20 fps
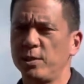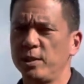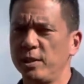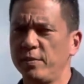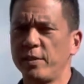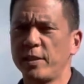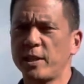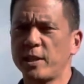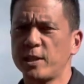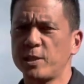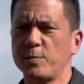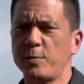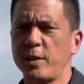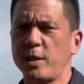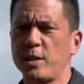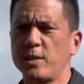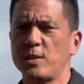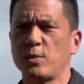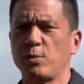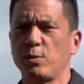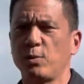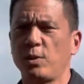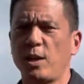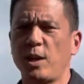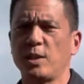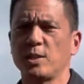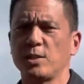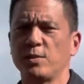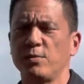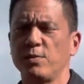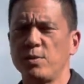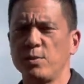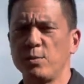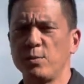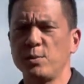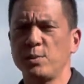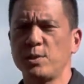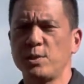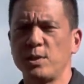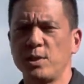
living expense or loss of use.